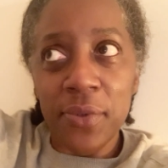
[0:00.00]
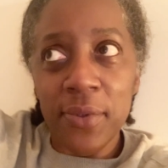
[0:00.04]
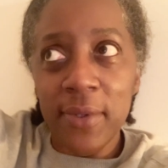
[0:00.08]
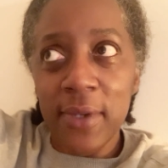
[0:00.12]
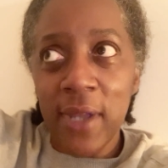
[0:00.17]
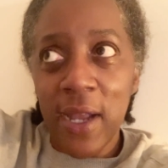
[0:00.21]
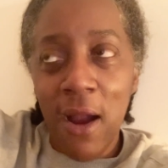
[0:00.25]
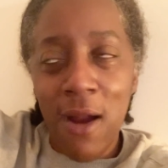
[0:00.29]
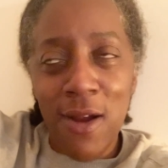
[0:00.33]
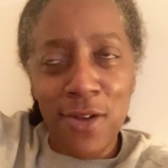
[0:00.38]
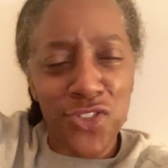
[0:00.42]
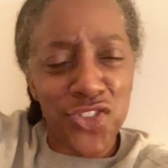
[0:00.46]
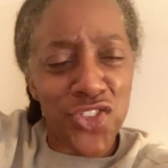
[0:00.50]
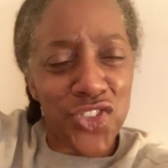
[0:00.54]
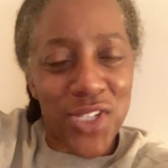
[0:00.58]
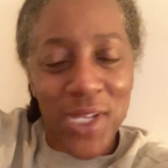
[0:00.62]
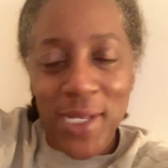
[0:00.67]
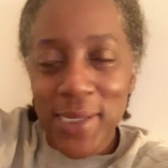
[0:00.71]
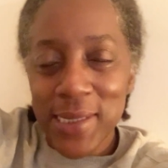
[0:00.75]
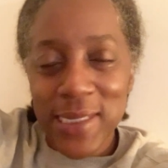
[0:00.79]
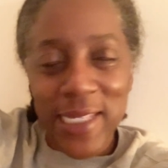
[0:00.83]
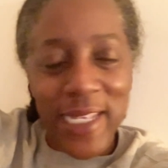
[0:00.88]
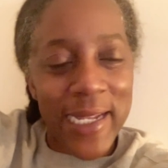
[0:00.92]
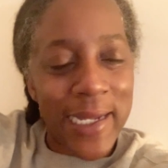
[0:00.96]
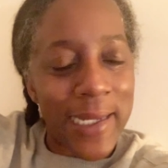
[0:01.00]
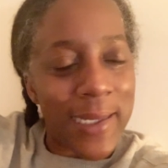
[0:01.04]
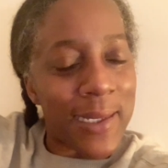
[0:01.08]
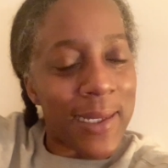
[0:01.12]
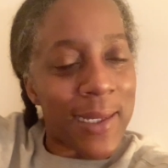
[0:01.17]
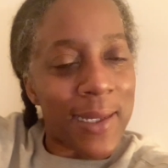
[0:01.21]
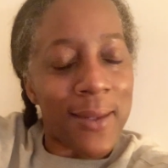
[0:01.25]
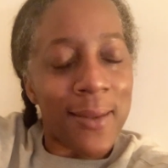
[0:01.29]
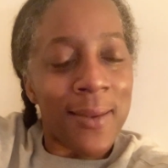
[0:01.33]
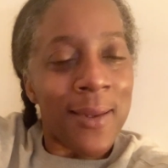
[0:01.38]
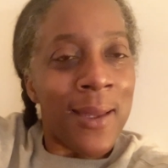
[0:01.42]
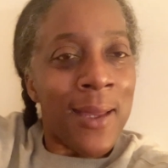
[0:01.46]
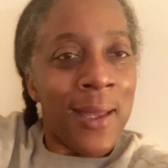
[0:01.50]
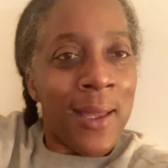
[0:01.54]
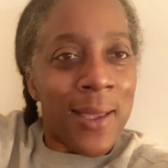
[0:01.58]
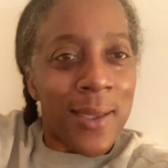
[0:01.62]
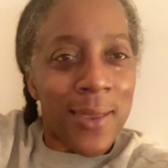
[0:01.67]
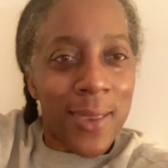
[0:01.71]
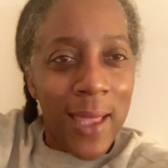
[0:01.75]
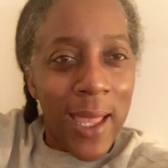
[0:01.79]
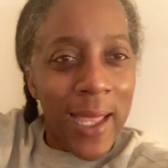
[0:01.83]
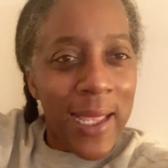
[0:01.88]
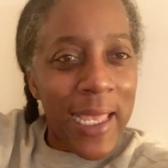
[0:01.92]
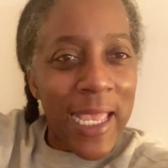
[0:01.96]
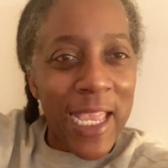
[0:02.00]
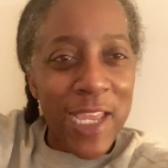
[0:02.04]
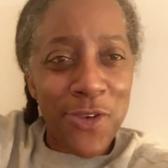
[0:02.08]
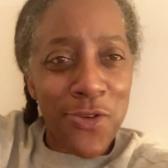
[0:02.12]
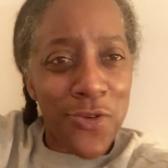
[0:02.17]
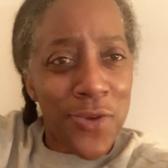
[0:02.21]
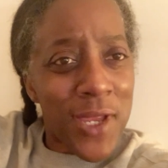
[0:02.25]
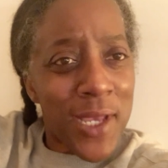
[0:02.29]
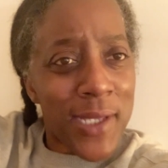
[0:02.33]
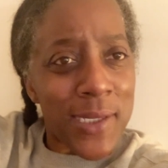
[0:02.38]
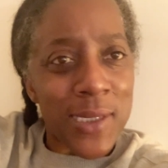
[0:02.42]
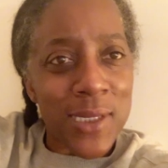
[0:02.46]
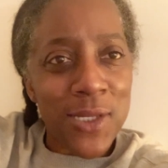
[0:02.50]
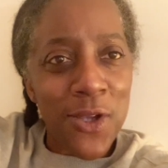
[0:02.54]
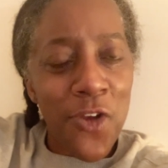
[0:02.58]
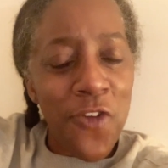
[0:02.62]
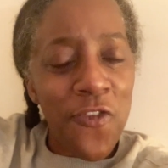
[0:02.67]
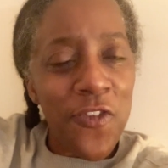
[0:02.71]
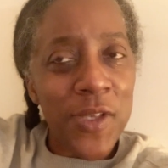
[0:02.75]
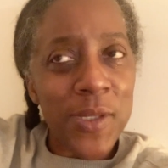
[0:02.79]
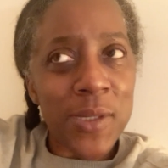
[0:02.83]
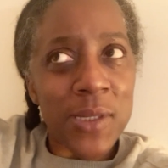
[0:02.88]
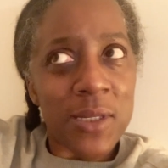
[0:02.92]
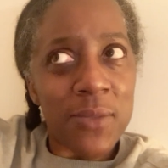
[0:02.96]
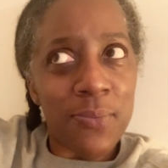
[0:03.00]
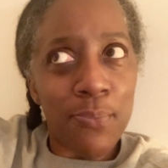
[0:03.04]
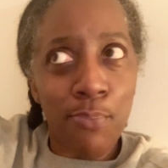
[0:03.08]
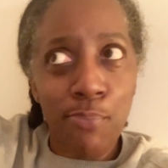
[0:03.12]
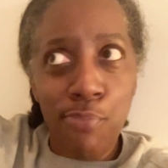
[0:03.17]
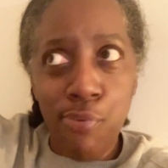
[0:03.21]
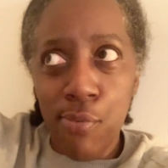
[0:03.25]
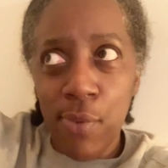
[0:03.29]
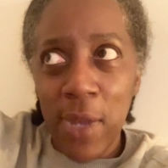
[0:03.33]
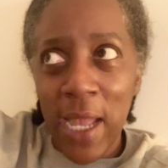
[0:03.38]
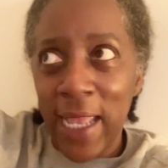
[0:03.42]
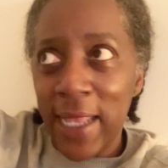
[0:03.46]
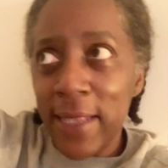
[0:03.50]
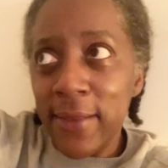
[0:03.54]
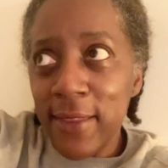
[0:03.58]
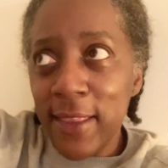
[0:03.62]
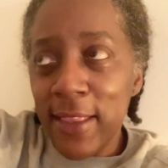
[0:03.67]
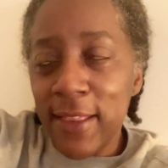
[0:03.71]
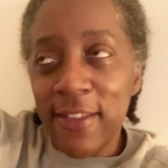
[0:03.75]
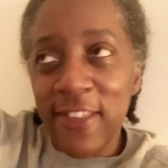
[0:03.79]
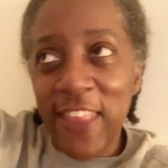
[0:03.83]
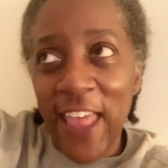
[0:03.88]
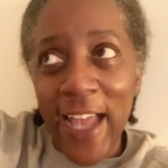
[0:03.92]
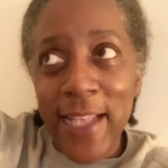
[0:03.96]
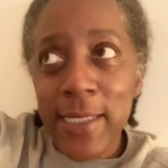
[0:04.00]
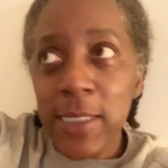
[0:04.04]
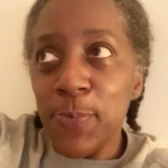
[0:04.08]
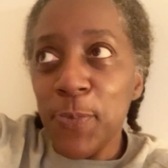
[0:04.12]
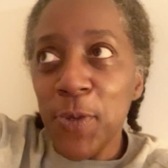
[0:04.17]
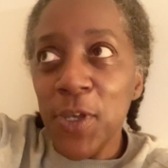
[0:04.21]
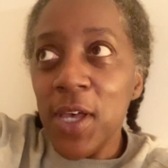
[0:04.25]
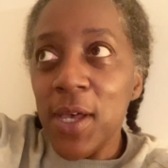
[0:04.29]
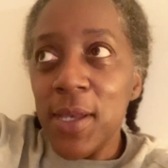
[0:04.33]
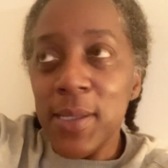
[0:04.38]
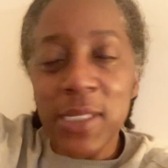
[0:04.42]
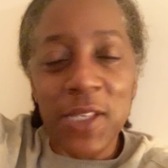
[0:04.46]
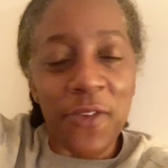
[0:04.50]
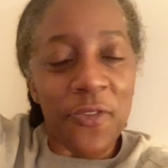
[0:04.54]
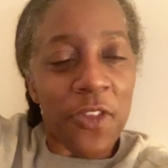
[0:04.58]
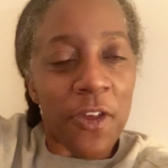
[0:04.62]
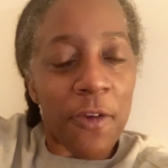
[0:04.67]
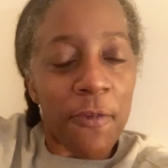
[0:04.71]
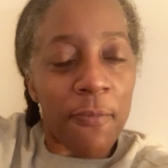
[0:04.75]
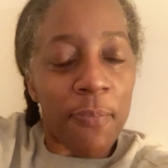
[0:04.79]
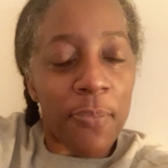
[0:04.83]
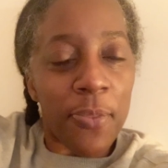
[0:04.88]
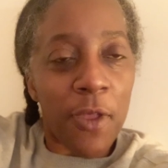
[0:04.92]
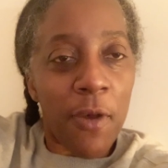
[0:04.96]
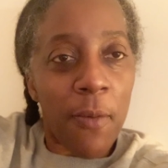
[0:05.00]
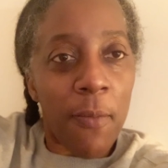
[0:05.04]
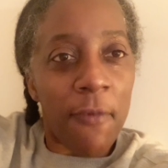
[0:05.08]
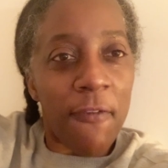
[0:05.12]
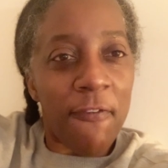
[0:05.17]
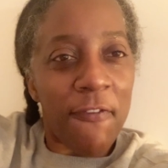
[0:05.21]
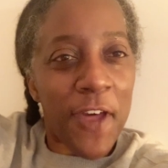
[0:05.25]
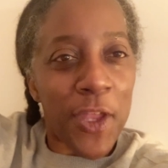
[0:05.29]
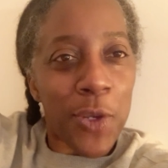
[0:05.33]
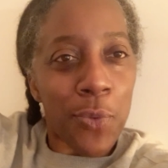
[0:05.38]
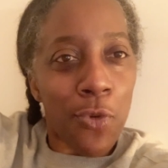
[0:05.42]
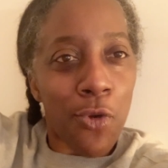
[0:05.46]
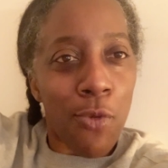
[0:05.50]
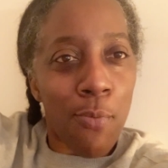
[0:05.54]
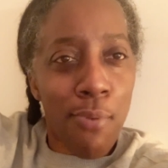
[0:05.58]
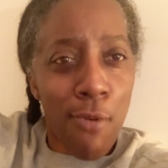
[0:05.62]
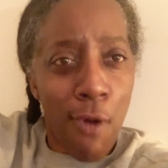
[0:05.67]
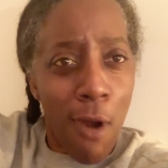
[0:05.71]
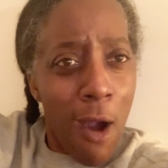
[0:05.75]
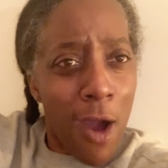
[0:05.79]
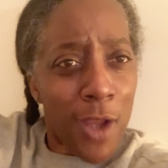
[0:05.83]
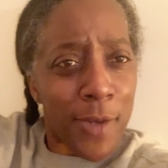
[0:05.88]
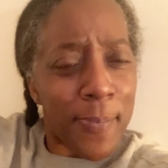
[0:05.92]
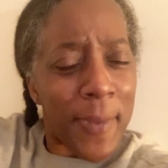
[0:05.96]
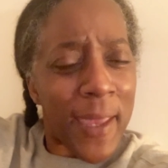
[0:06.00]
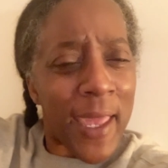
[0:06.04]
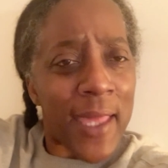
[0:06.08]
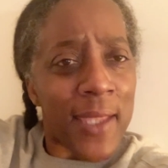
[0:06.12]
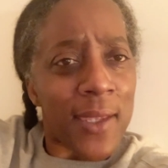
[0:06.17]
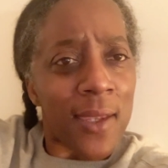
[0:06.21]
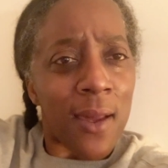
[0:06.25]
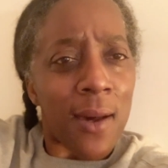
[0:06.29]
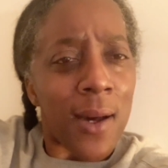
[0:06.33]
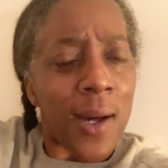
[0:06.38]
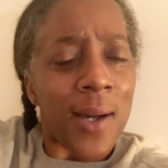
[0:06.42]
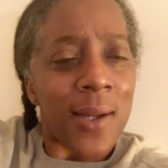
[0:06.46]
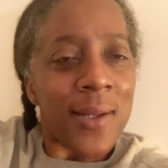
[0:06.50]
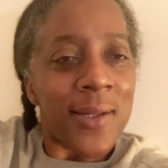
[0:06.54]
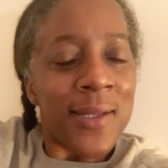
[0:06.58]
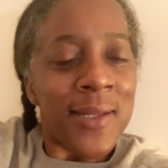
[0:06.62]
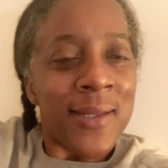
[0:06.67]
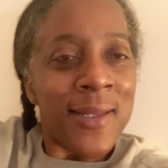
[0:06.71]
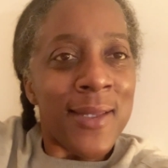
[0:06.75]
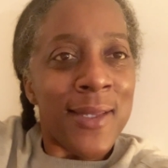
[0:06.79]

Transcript: are just getting like internet service? And that's because of the federal broadband law.